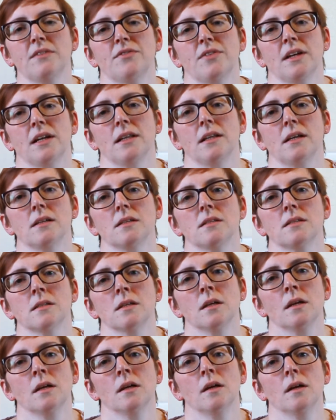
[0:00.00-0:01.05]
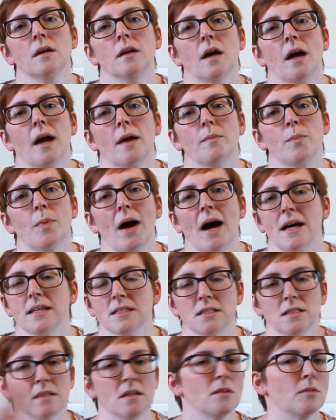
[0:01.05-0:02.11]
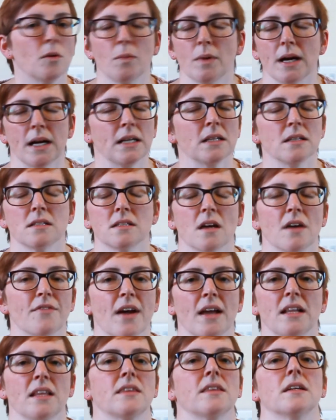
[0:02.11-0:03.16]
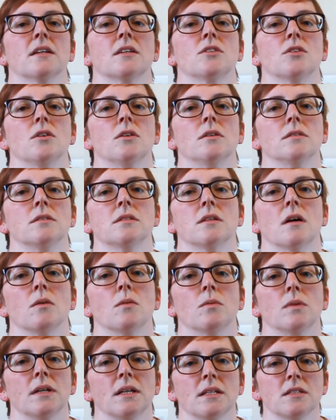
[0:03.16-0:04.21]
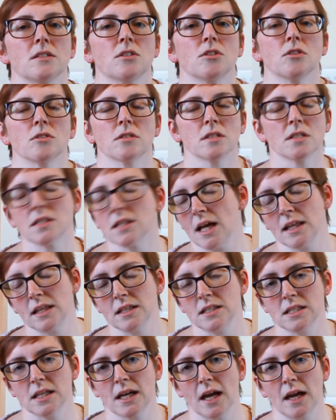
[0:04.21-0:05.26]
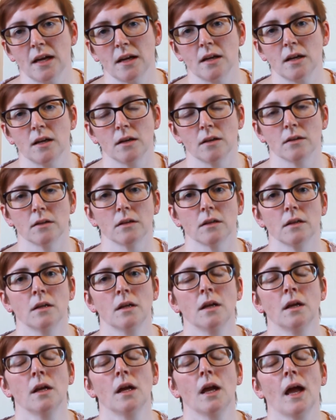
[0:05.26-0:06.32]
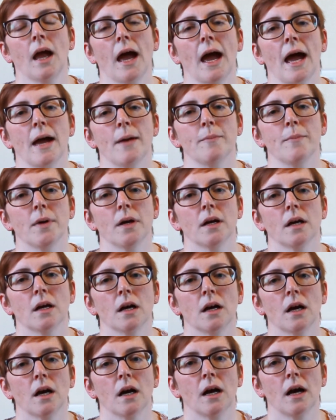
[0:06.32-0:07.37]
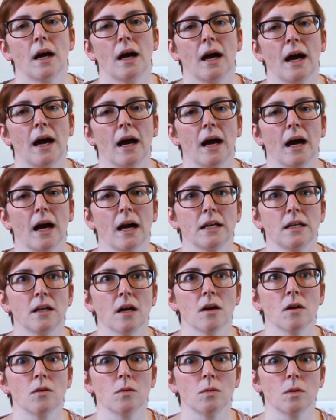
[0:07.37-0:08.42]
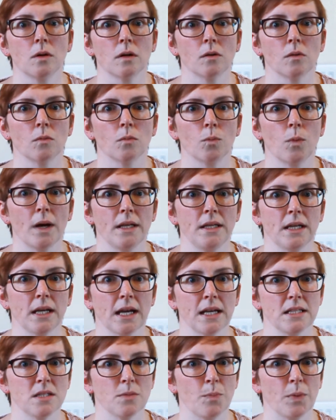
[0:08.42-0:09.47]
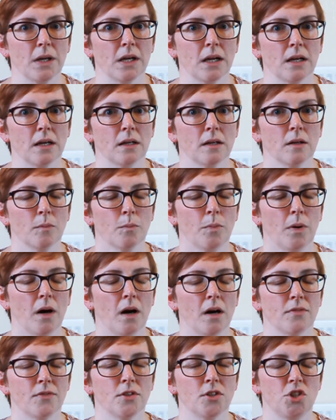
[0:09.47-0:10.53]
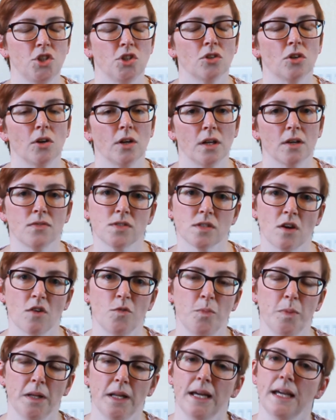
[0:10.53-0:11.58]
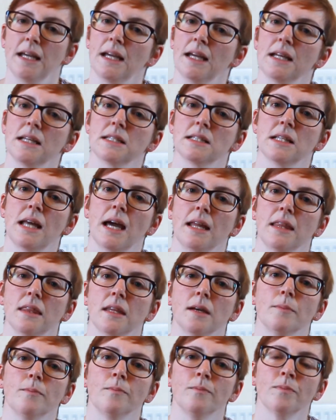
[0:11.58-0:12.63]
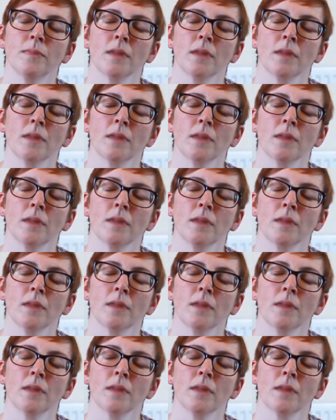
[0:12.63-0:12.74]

fearless, but has no awareness of anything at all, so is just as likely to get hurt. I know when your kids are bigger, part of the joy of soft play is letting them